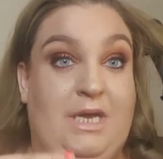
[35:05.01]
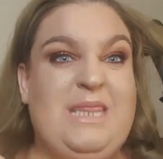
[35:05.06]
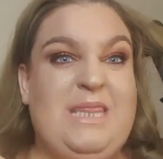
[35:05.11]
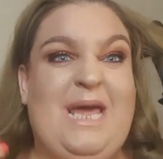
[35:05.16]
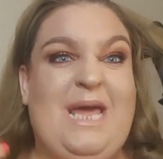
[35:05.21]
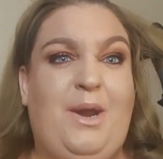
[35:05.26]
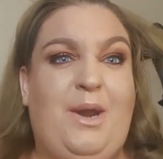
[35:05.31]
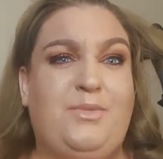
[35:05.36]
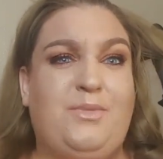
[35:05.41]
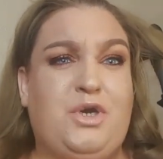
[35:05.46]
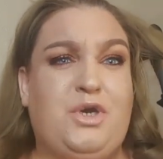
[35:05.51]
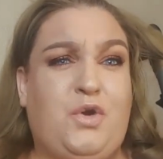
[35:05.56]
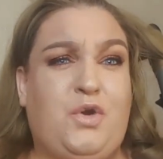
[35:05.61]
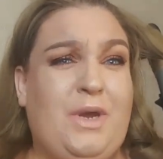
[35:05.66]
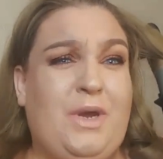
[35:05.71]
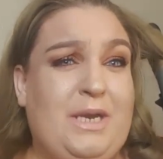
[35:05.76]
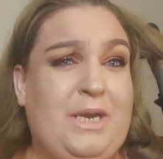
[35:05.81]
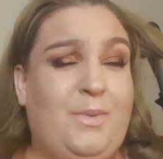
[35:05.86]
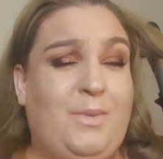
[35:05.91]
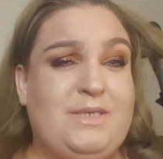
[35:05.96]
And then I'm going to
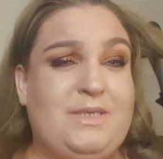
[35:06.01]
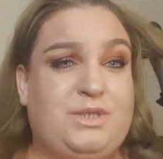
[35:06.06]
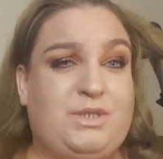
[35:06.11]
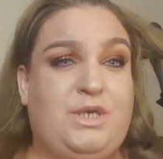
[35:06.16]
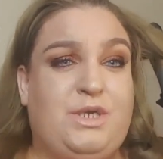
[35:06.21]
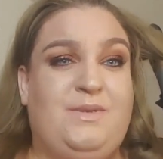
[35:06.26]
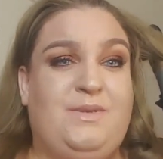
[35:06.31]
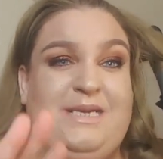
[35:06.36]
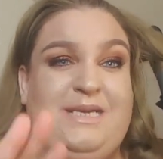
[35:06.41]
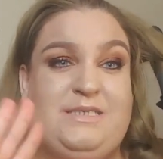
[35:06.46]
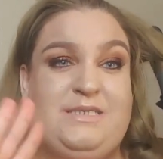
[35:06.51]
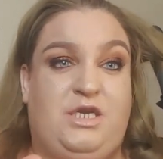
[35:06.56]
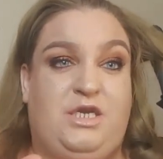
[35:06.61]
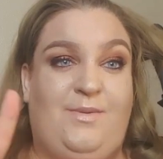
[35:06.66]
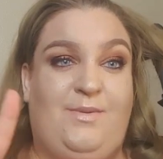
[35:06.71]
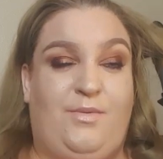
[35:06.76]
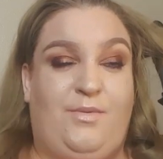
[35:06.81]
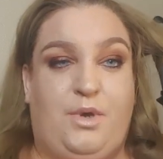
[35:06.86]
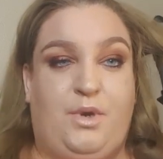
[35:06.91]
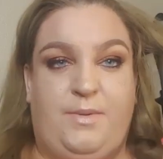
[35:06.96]
quickly whiz through these so
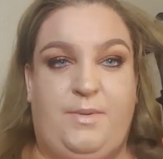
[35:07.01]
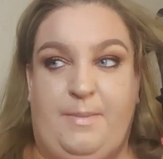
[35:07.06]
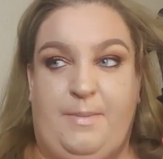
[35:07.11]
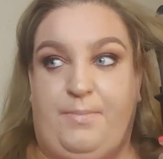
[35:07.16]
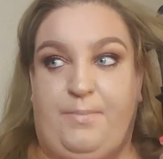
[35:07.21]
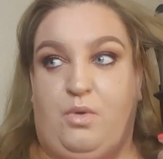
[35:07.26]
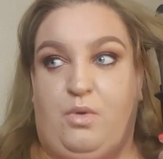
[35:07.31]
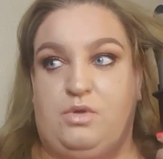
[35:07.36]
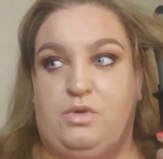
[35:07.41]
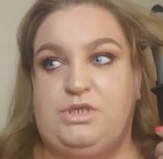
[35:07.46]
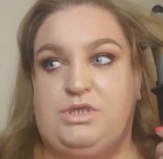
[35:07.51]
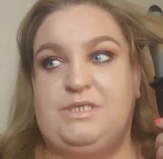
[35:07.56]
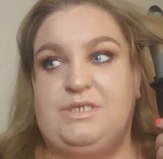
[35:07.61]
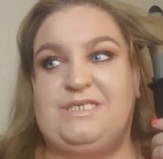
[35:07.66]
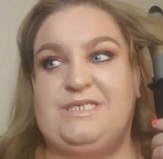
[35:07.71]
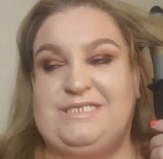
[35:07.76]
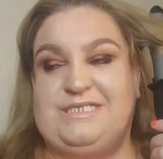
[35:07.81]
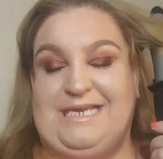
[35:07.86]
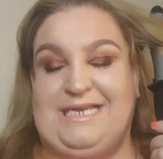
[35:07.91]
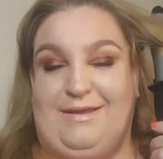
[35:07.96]
you aren't going to be bored
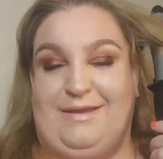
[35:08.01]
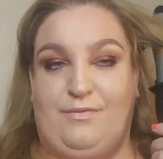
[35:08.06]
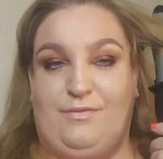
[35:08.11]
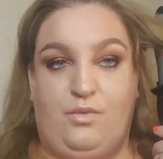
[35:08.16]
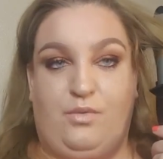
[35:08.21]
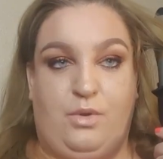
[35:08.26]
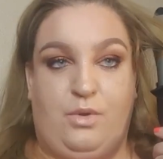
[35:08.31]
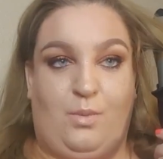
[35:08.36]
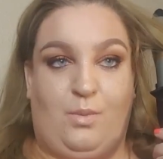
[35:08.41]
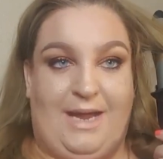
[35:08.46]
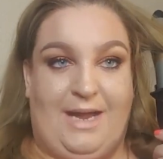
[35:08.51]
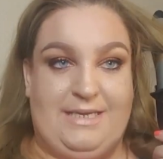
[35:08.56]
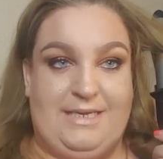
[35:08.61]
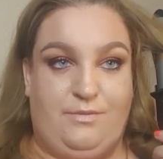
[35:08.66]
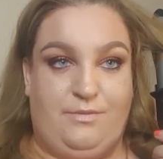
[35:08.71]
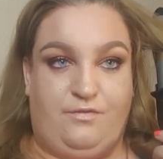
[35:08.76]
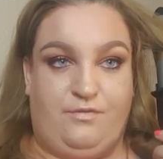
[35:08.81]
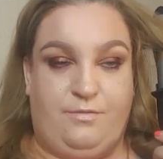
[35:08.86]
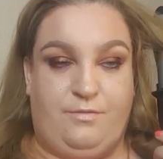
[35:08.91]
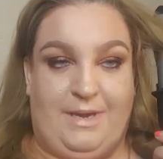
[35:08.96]
stiff with
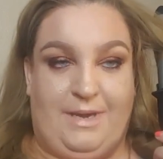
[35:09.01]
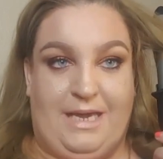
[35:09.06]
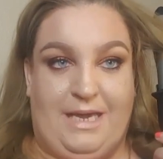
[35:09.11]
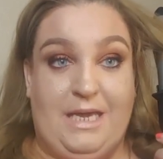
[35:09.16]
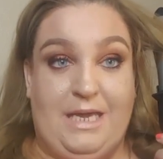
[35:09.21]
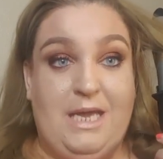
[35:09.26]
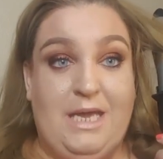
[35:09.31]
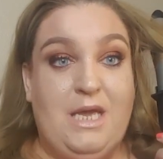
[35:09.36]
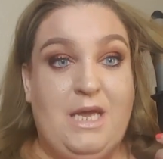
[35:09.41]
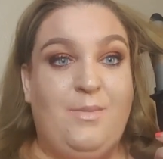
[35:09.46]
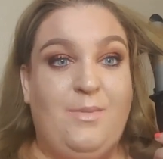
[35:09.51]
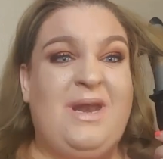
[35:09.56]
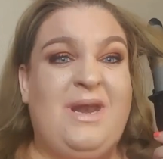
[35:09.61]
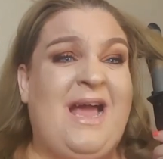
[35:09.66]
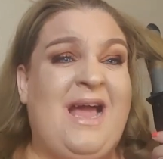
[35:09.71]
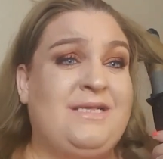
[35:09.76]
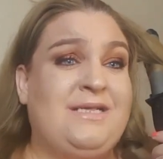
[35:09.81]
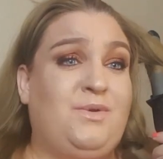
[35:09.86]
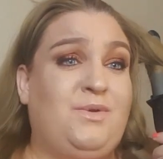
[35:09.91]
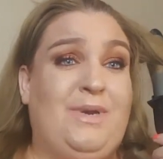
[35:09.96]
waiting for me. But
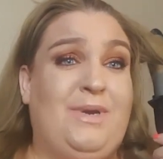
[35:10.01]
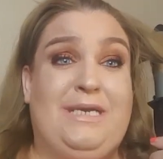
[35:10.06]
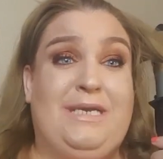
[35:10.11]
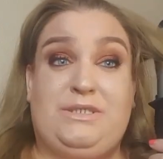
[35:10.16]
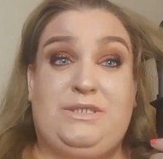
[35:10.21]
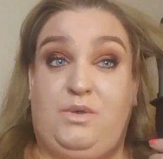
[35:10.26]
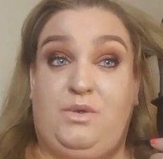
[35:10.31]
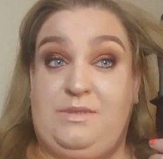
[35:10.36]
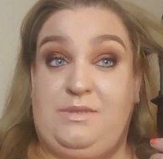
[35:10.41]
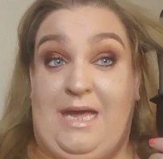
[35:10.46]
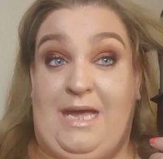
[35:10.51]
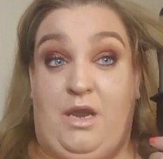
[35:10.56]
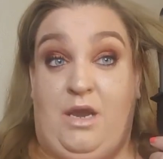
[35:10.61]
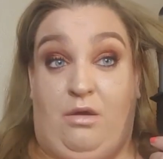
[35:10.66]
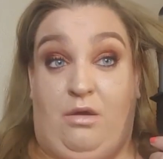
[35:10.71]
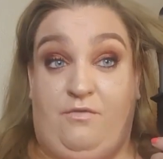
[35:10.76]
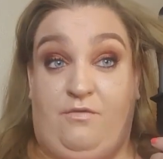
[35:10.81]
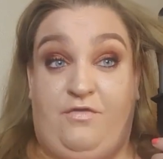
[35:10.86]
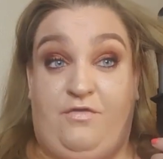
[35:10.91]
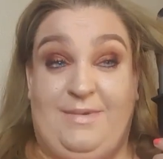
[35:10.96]
it hasn't really took that
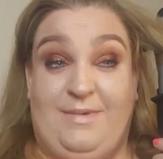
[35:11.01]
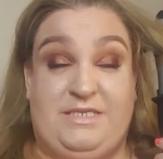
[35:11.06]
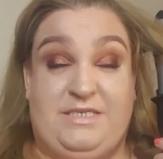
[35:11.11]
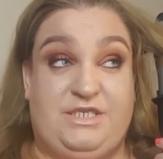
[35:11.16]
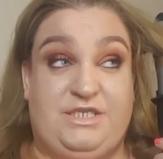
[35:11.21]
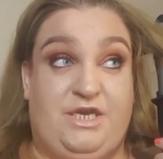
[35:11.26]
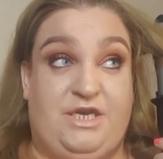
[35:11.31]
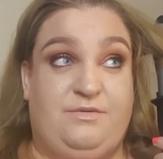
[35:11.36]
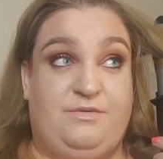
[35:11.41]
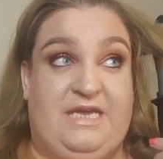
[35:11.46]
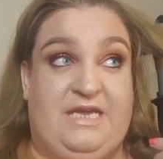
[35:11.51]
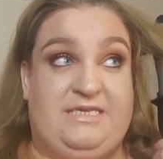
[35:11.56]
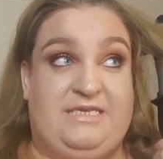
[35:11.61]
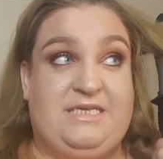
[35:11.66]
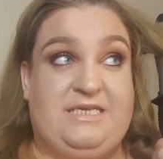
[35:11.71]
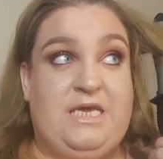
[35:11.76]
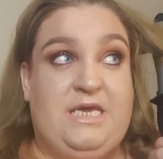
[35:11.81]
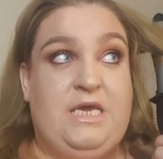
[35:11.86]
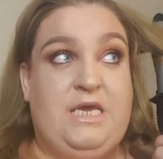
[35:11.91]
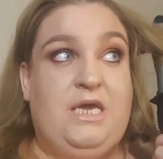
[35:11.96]
long for me to do
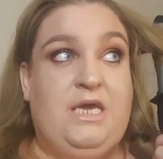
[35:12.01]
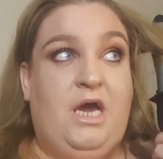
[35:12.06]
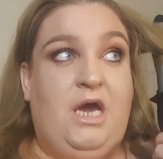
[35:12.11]
this.